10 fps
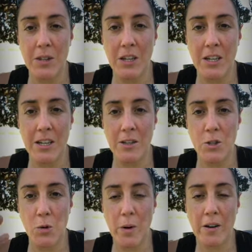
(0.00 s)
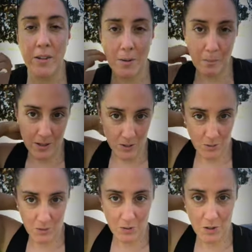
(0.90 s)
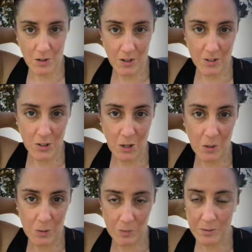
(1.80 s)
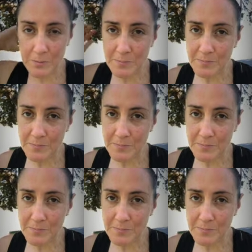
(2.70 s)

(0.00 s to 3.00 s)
the surrounding muscles are not toned